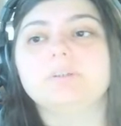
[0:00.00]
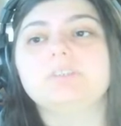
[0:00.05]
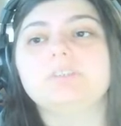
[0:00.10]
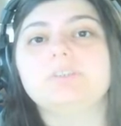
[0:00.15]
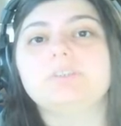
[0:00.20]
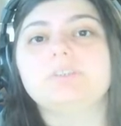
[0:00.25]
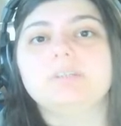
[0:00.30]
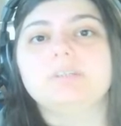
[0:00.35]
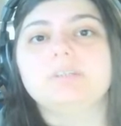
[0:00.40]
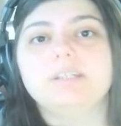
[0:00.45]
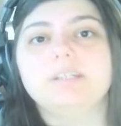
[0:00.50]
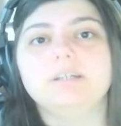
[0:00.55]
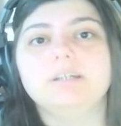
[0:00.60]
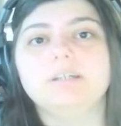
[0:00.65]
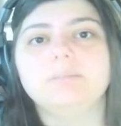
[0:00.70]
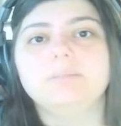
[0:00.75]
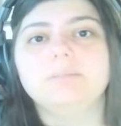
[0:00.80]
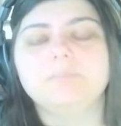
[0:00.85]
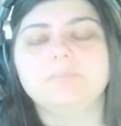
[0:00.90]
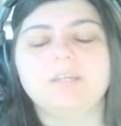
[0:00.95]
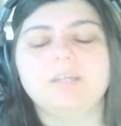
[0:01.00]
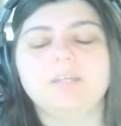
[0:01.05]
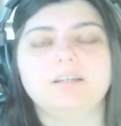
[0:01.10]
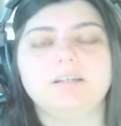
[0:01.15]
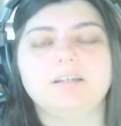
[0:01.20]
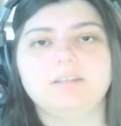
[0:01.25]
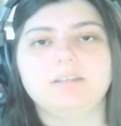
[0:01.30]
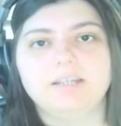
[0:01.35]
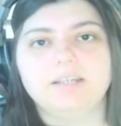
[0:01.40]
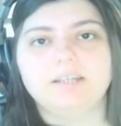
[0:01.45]
to do it here and
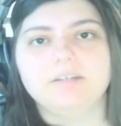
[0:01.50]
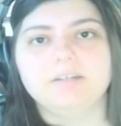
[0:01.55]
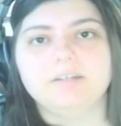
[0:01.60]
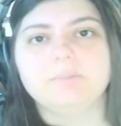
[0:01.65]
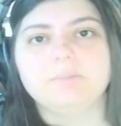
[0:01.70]
not later,